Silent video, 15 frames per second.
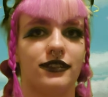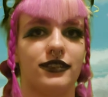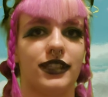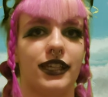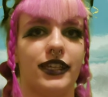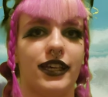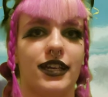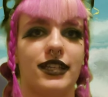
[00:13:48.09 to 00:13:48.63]
They
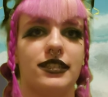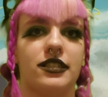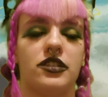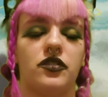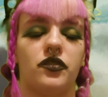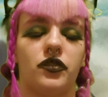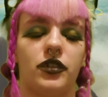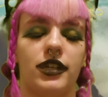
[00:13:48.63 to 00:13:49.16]
cast
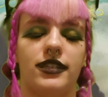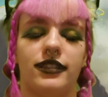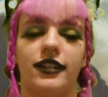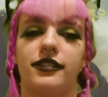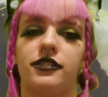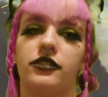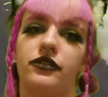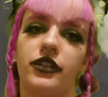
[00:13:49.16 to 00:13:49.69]
his voice
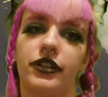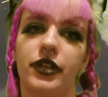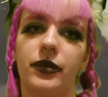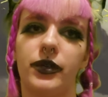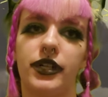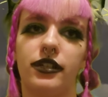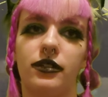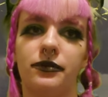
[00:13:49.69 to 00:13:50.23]
actor very
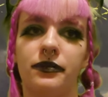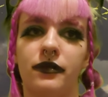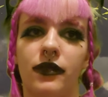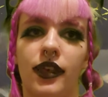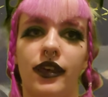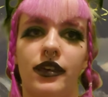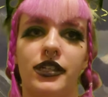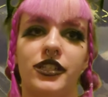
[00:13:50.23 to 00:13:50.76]
well.
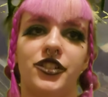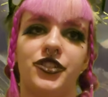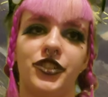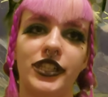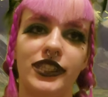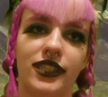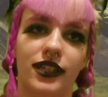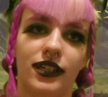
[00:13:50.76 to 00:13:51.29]

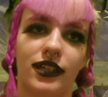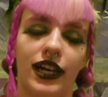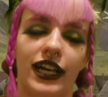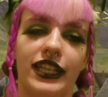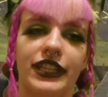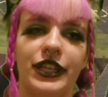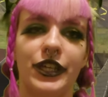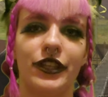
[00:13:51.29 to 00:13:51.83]
Shita,
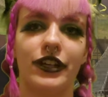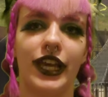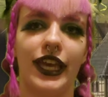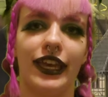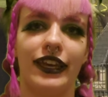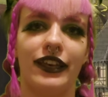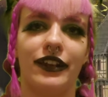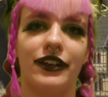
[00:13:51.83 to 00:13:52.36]
on the other
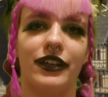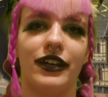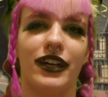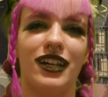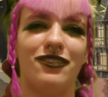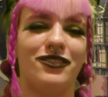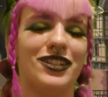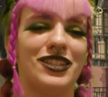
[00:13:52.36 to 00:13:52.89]
hand,
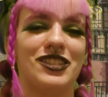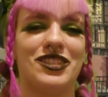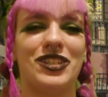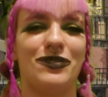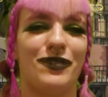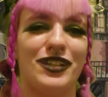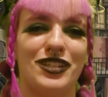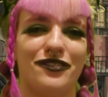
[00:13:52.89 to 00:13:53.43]
I wasn't
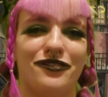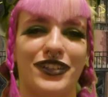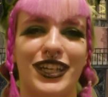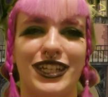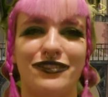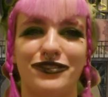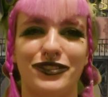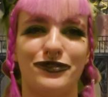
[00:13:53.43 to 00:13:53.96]
so much a
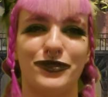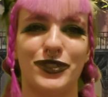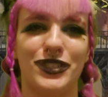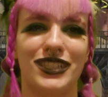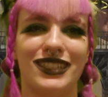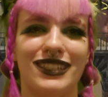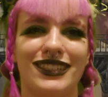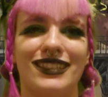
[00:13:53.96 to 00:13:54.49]
fan of her
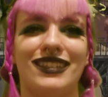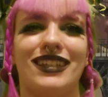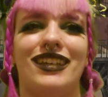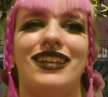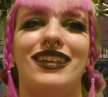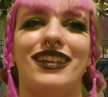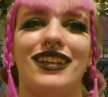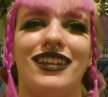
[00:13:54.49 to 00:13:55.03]
voice.
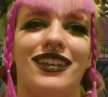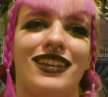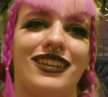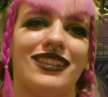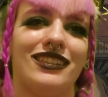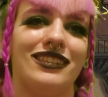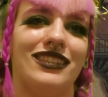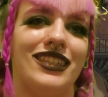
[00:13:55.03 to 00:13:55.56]

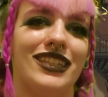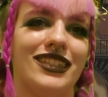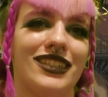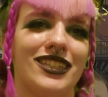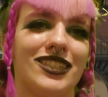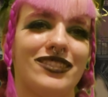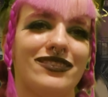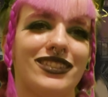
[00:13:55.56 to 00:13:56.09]

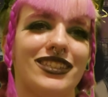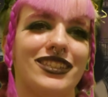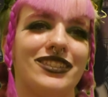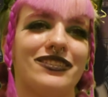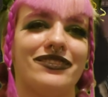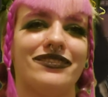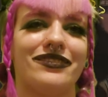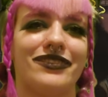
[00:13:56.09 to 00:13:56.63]
This was
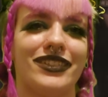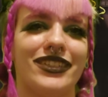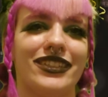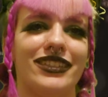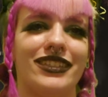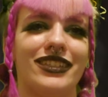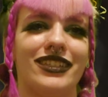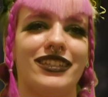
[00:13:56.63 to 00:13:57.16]

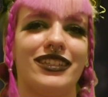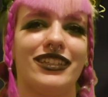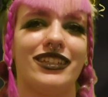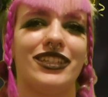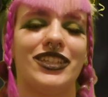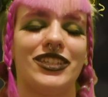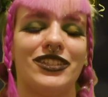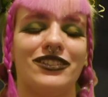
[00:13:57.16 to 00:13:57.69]
really
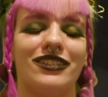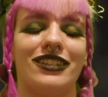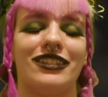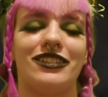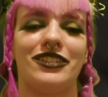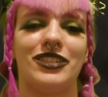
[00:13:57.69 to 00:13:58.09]
cute and